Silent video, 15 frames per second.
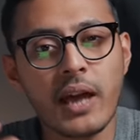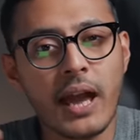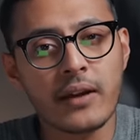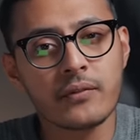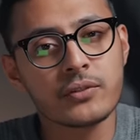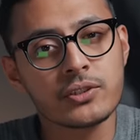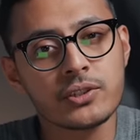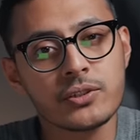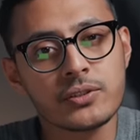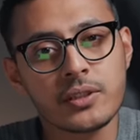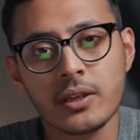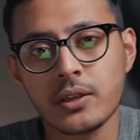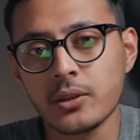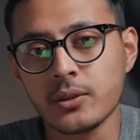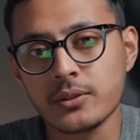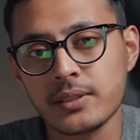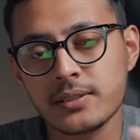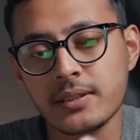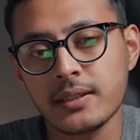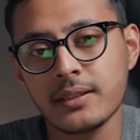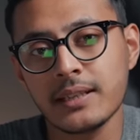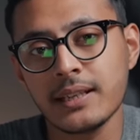the average user who
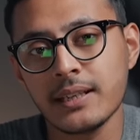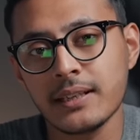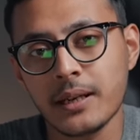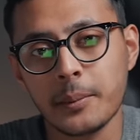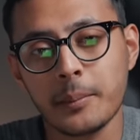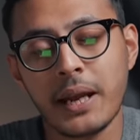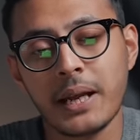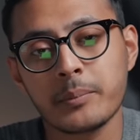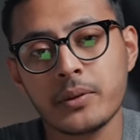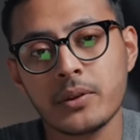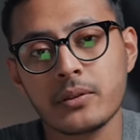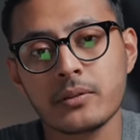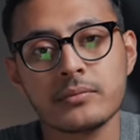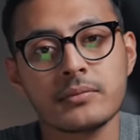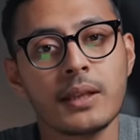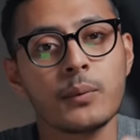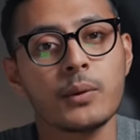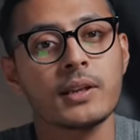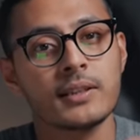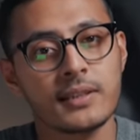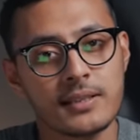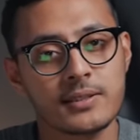doesn't need a MacBook. They
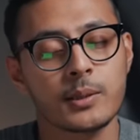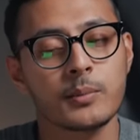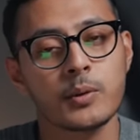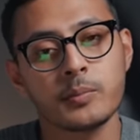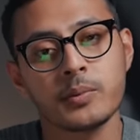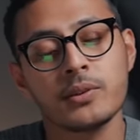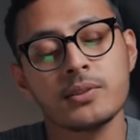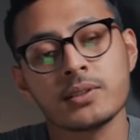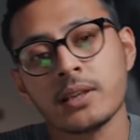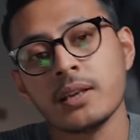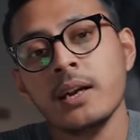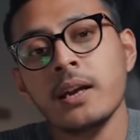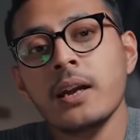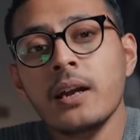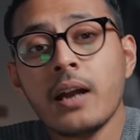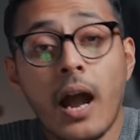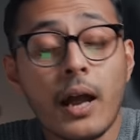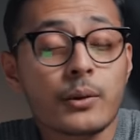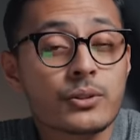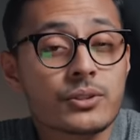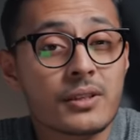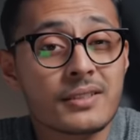want a desktop computer. I'd
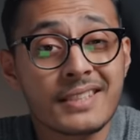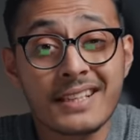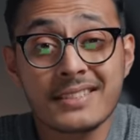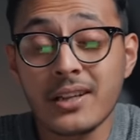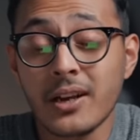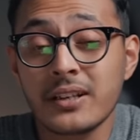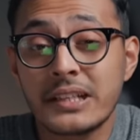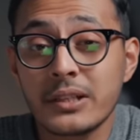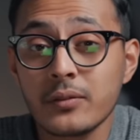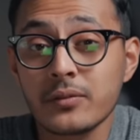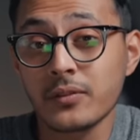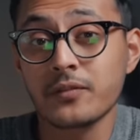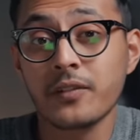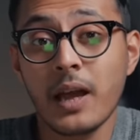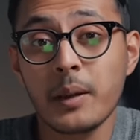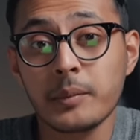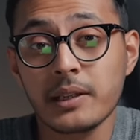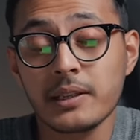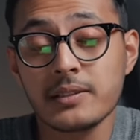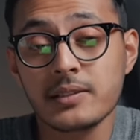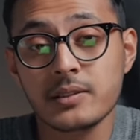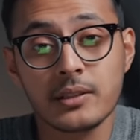also say it's ideal for
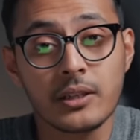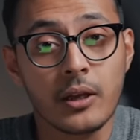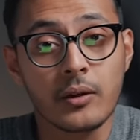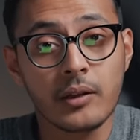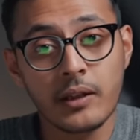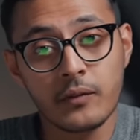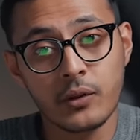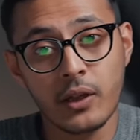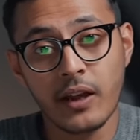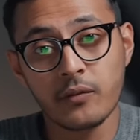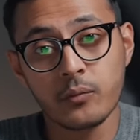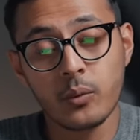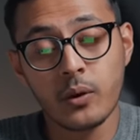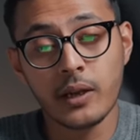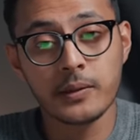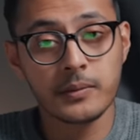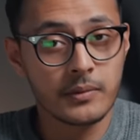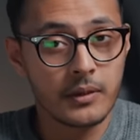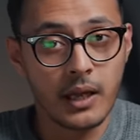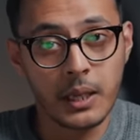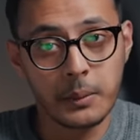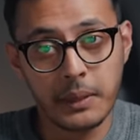families. You know, if you have one
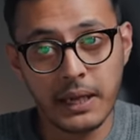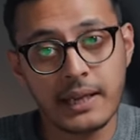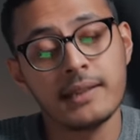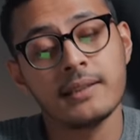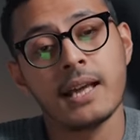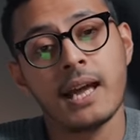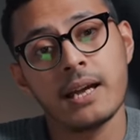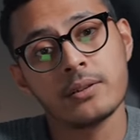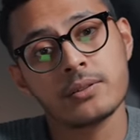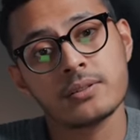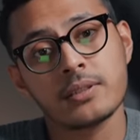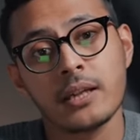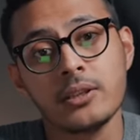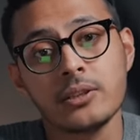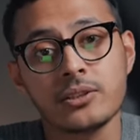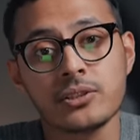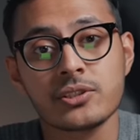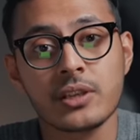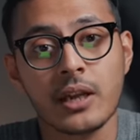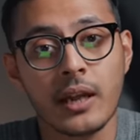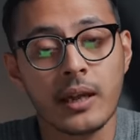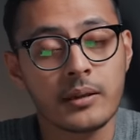iMac in the house that you can
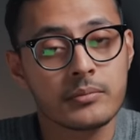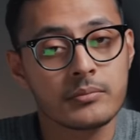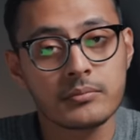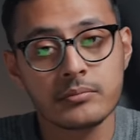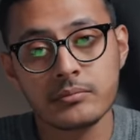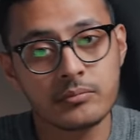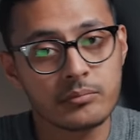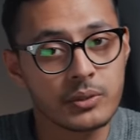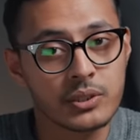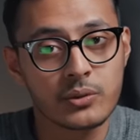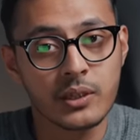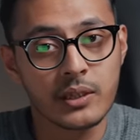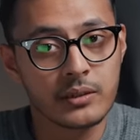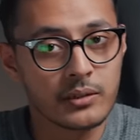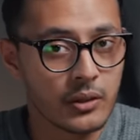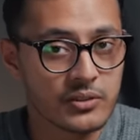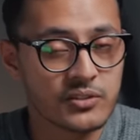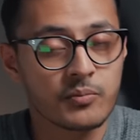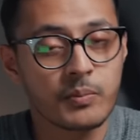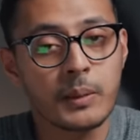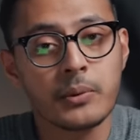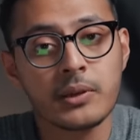share between lots
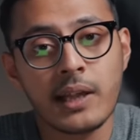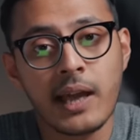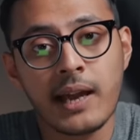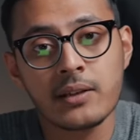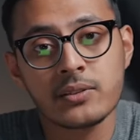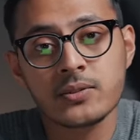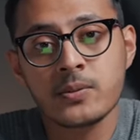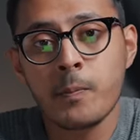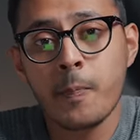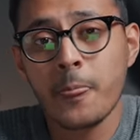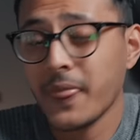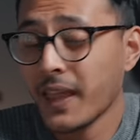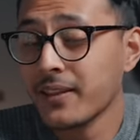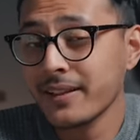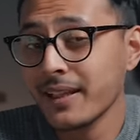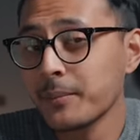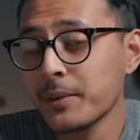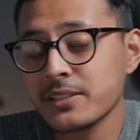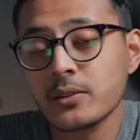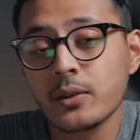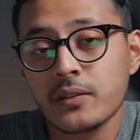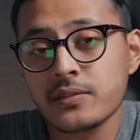of people in the house, I think that
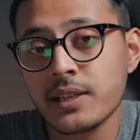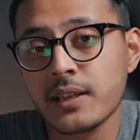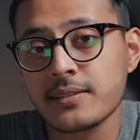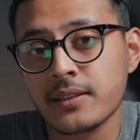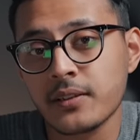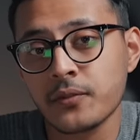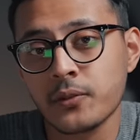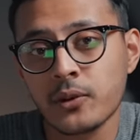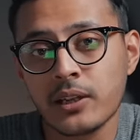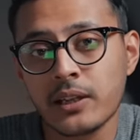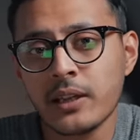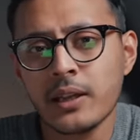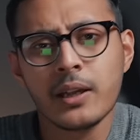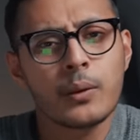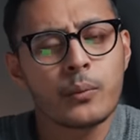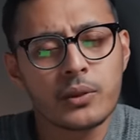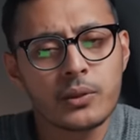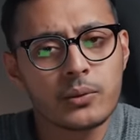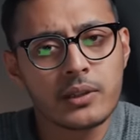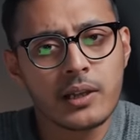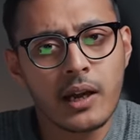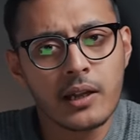makes a lot of sense. I feel like with
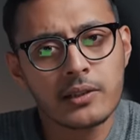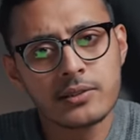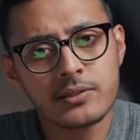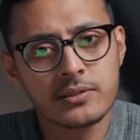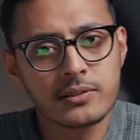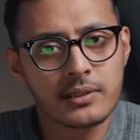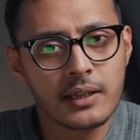all the colors